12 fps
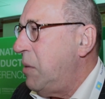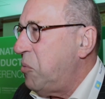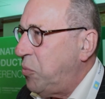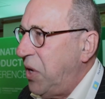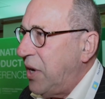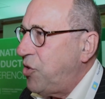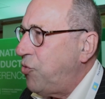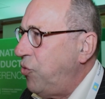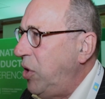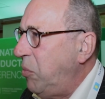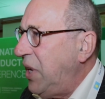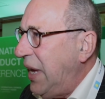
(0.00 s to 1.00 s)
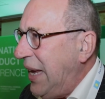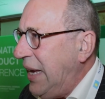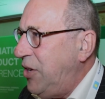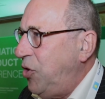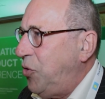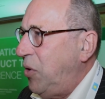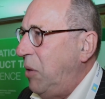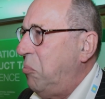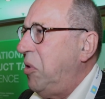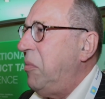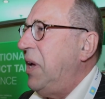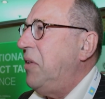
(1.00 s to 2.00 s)
must be extremely easy to
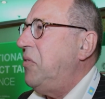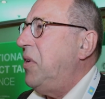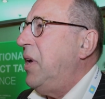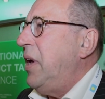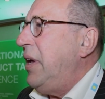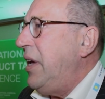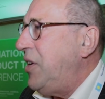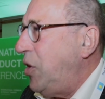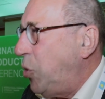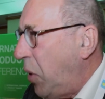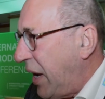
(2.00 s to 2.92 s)
implement, easy to